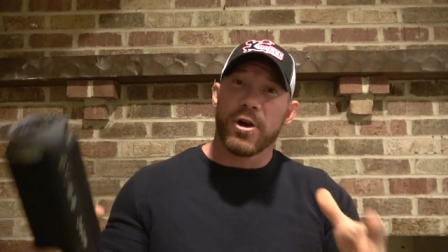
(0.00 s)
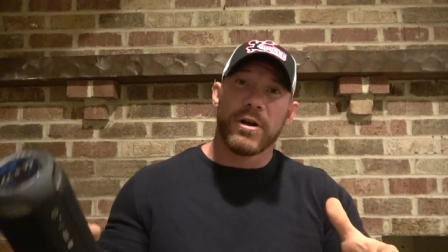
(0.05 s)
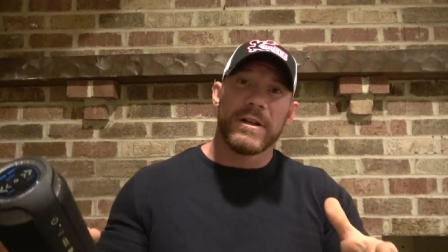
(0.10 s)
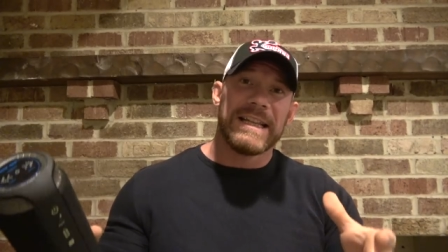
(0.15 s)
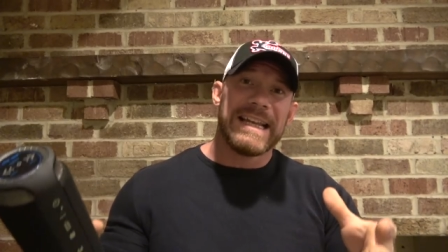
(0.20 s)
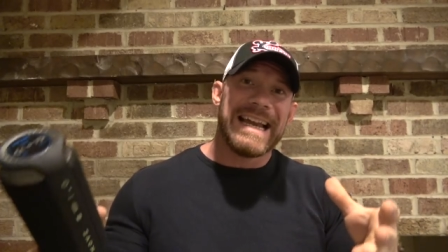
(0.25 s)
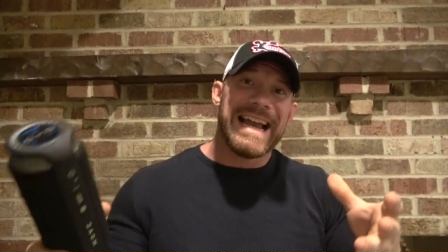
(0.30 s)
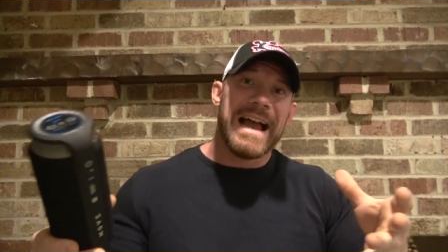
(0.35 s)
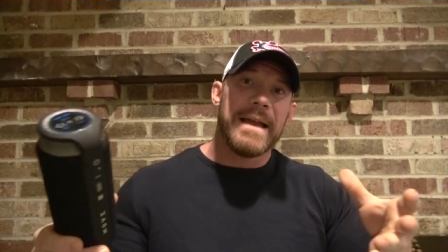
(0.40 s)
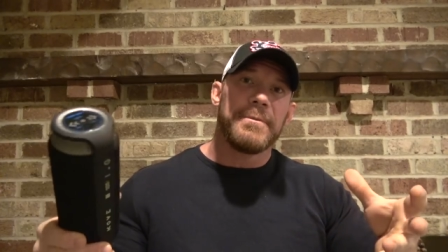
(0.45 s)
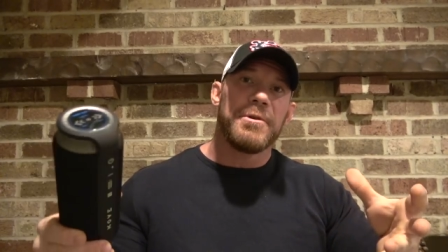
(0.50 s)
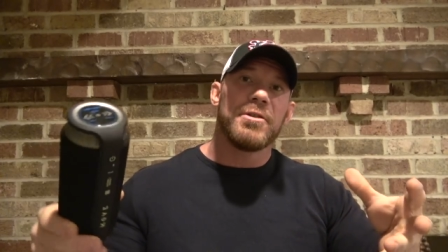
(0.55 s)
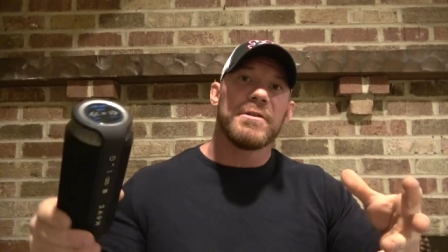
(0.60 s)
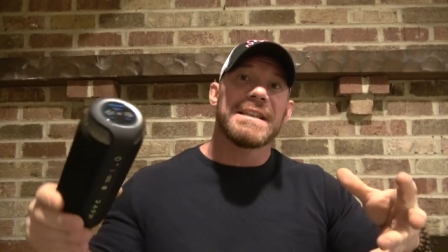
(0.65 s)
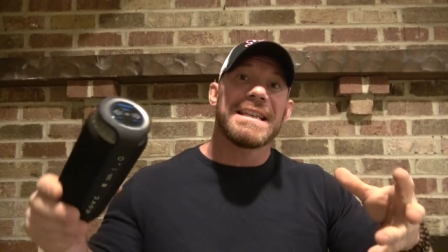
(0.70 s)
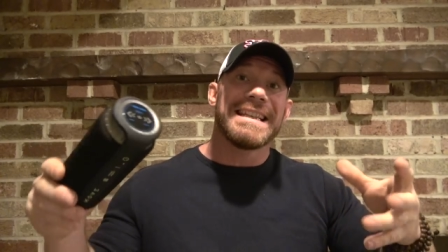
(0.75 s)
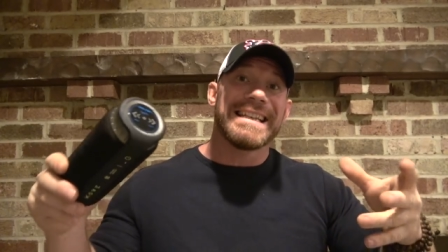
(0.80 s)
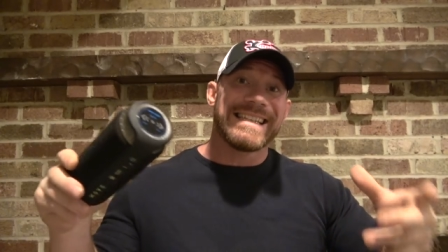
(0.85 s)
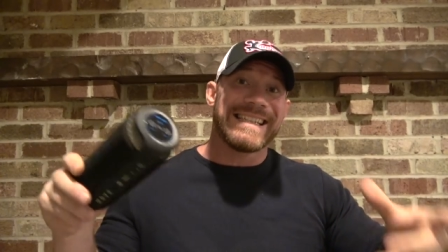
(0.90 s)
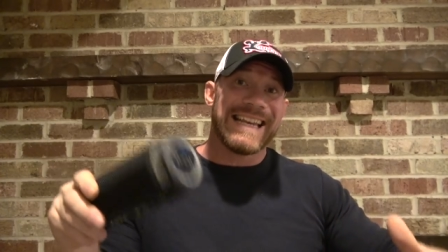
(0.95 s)
currently I'm
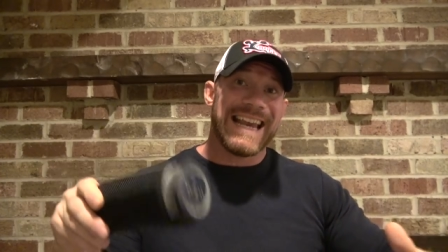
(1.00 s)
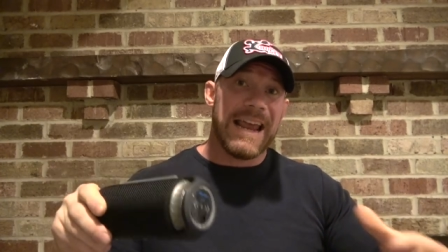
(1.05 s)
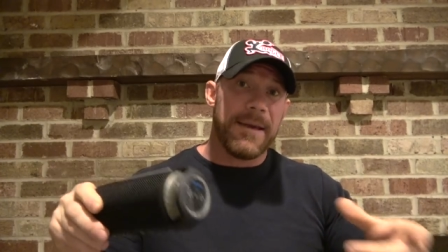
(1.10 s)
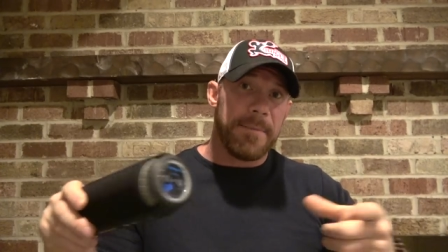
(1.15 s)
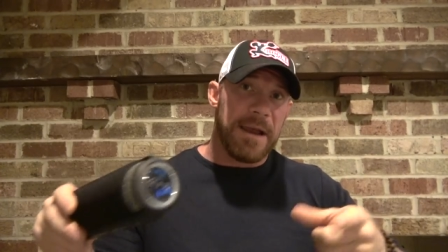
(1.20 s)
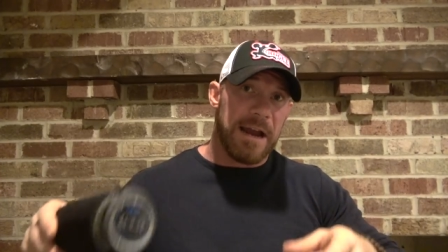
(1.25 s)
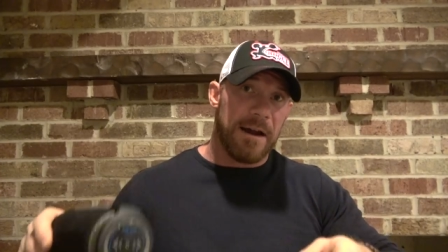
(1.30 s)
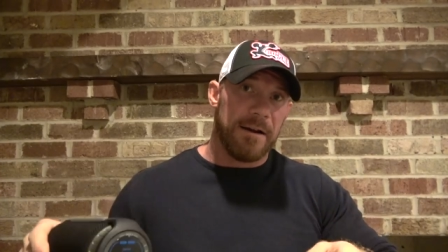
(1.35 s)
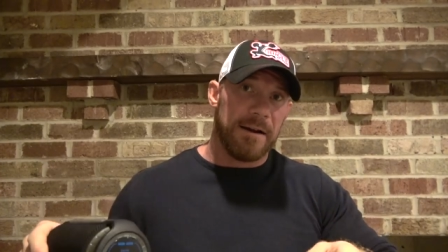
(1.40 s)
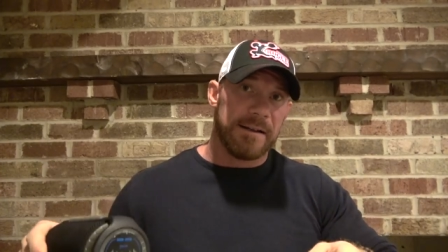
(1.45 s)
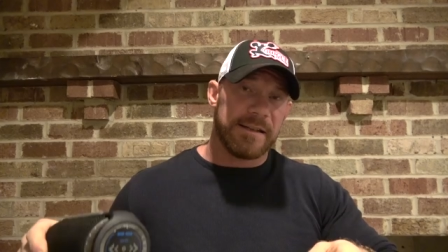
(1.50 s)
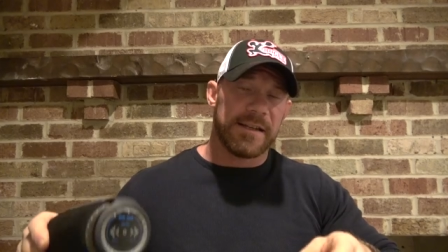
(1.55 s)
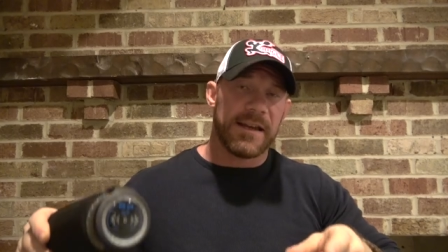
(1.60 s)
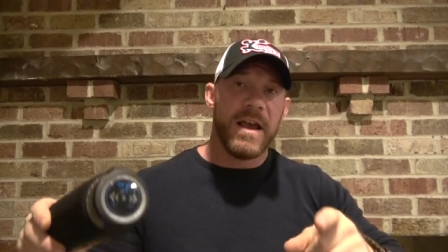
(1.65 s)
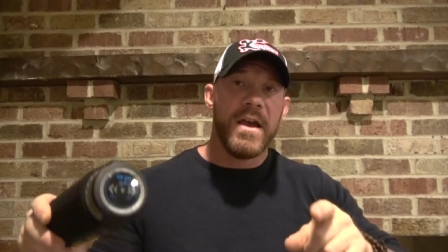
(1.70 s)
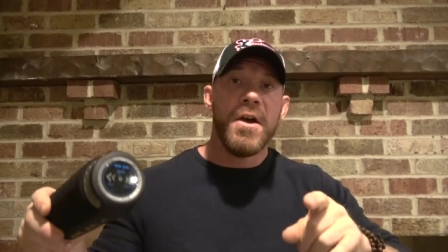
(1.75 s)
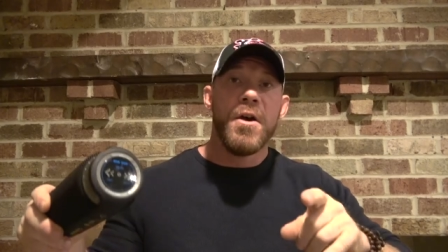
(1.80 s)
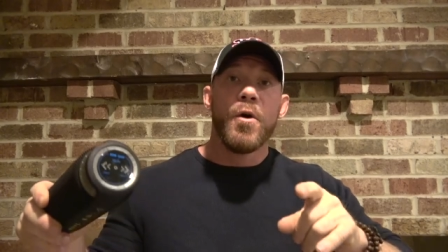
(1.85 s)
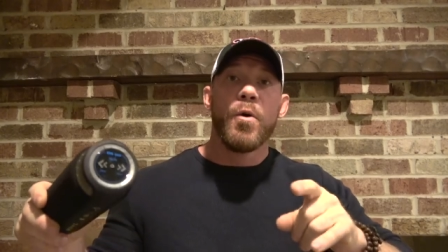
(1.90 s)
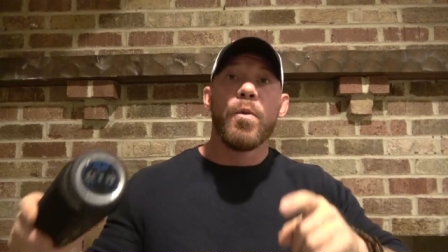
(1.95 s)
using the Sam
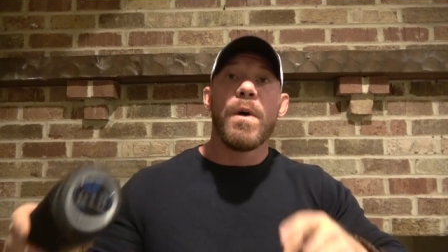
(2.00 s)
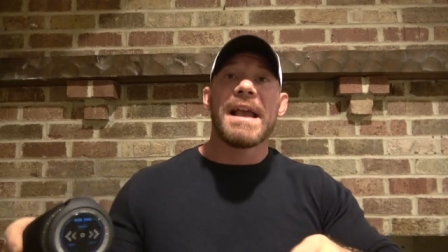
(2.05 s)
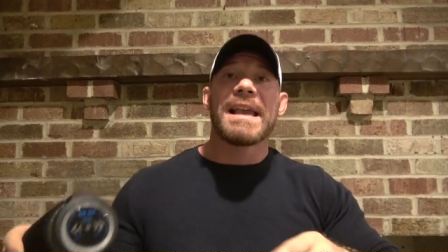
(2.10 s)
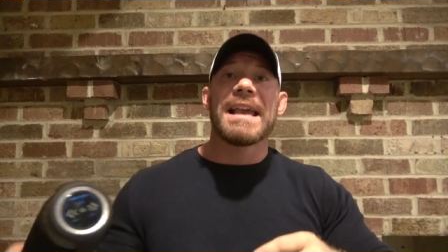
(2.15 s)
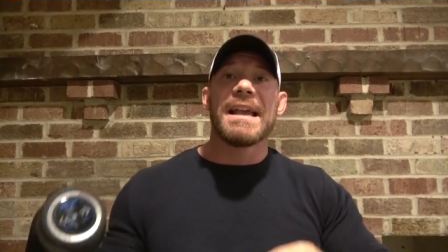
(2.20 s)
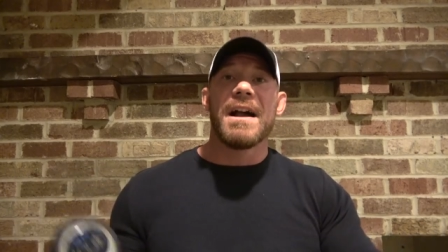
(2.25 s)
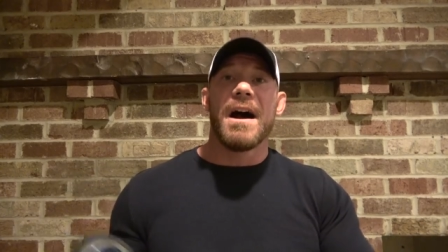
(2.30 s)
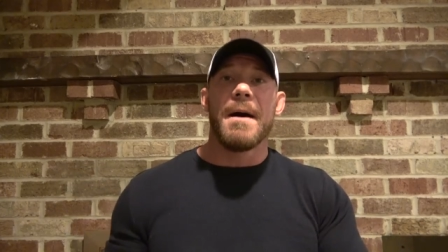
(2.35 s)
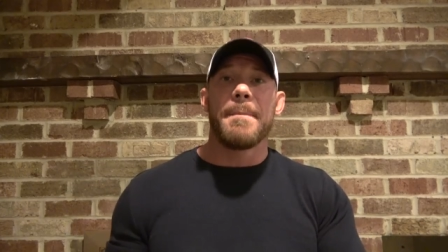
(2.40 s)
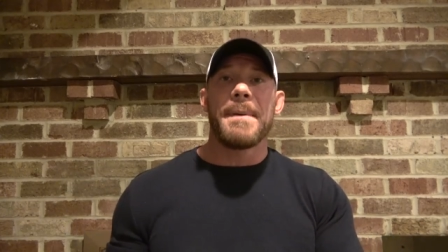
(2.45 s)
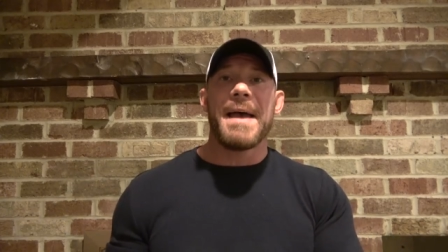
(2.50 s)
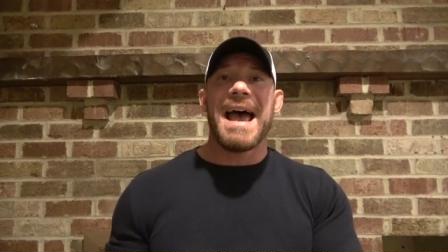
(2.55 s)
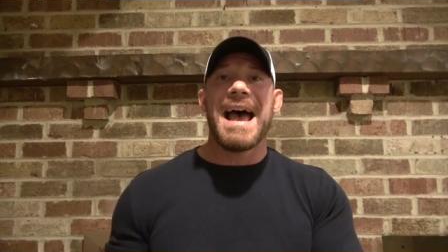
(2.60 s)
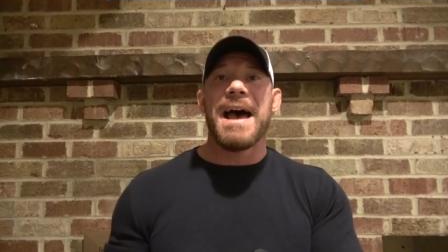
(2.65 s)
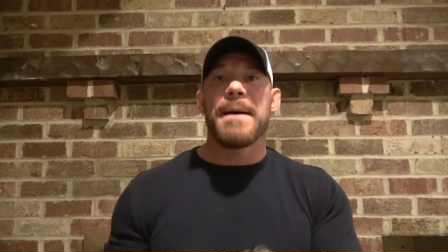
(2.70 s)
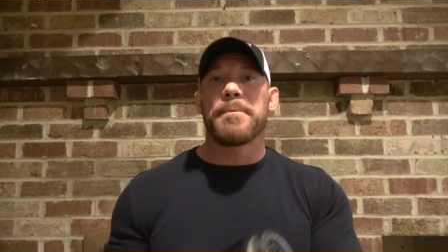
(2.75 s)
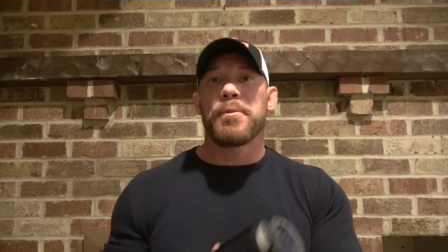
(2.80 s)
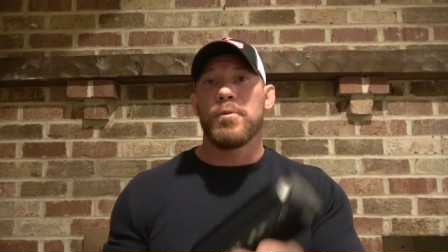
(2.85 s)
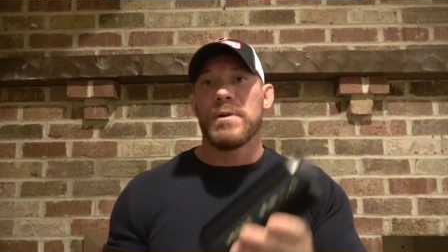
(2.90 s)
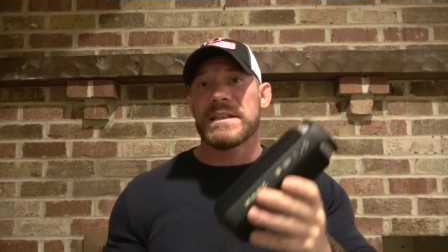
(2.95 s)
Harris Waking Up
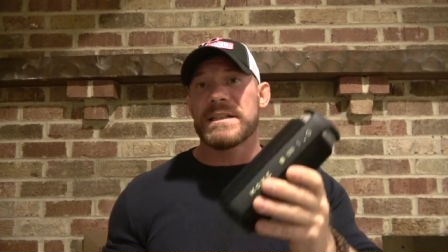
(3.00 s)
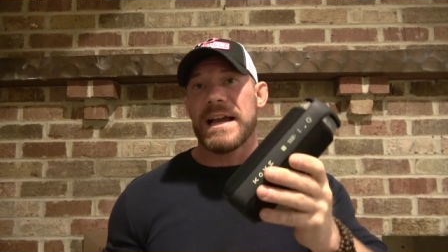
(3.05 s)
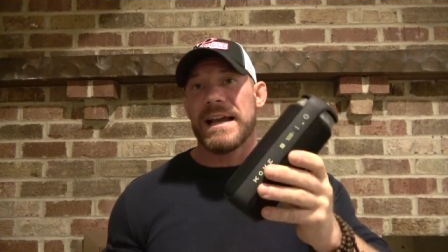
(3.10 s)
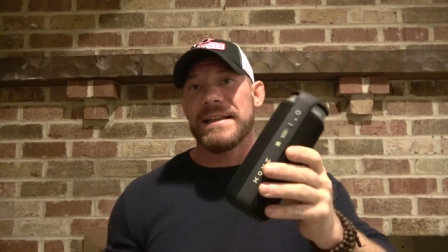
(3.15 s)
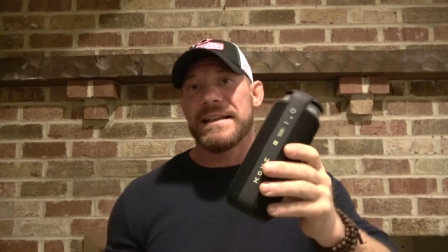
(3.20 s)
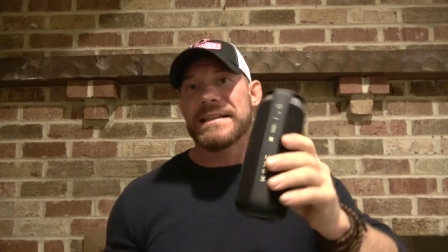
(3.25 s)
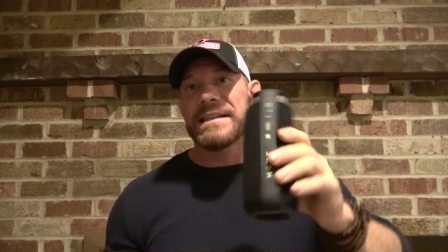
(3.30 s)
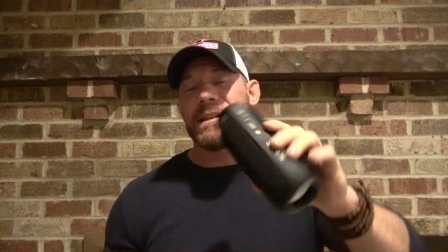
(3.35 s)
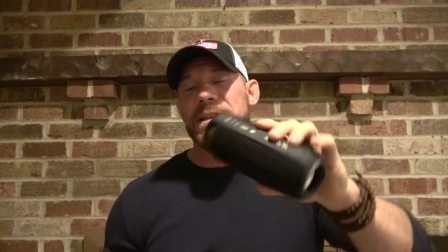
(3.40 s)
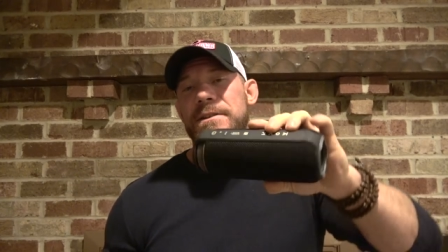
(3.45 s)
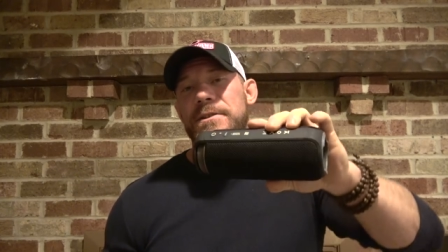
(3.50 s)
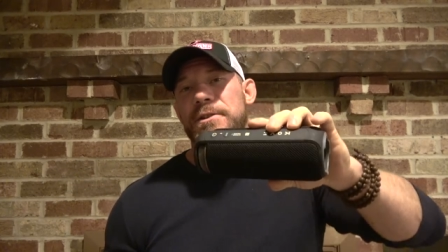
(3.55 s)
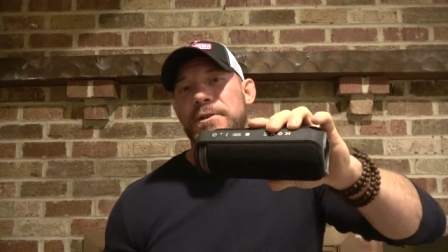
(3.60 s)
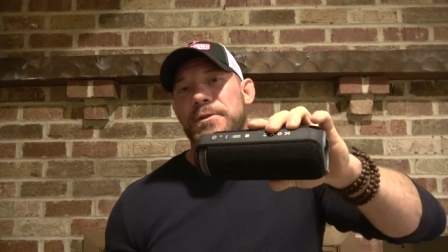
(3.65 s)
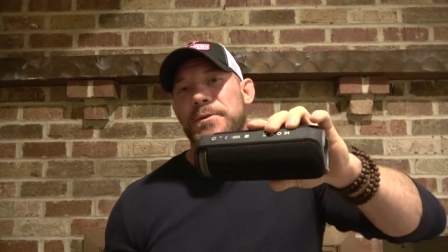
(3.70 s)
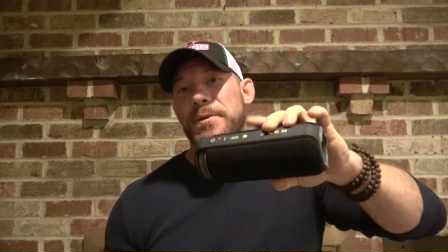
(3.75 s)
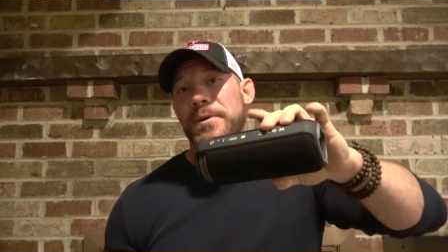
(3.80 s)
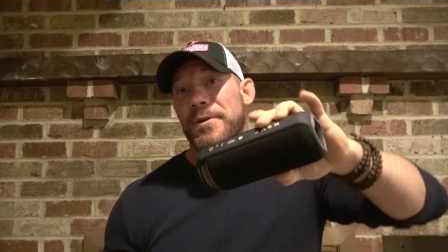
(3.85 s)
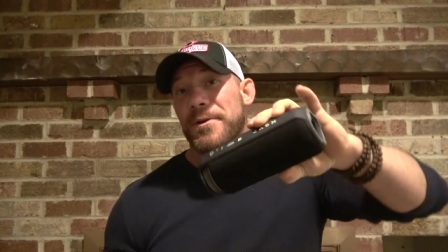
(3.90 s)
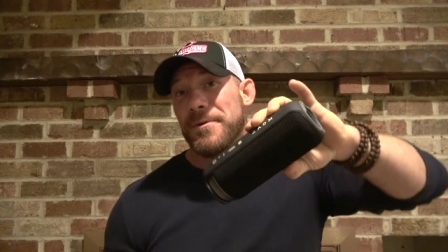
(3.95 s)
app, which I listen
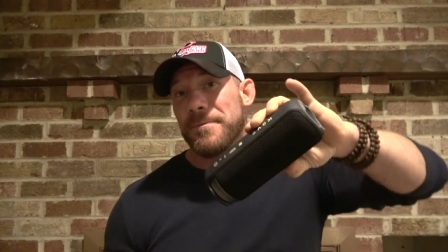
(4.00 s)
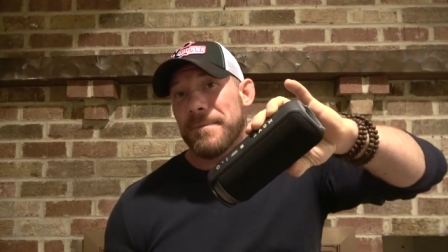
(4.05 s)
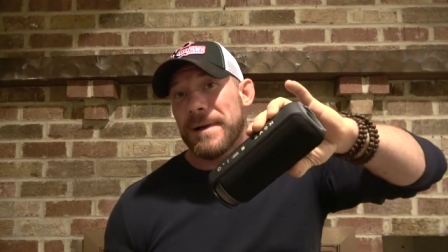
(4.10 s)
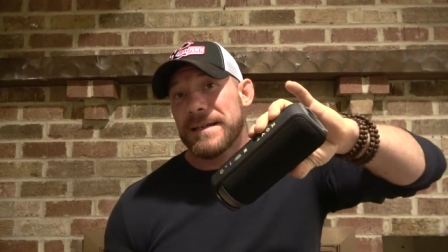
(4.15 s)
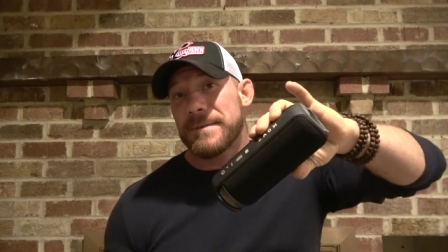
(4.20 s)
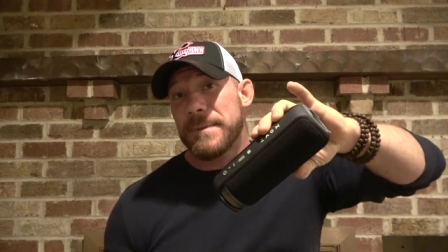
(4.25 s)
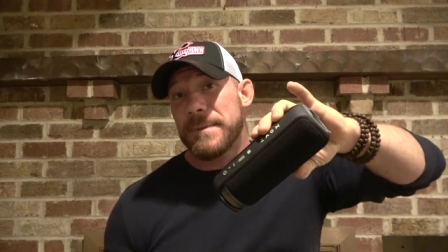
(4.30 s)
to on my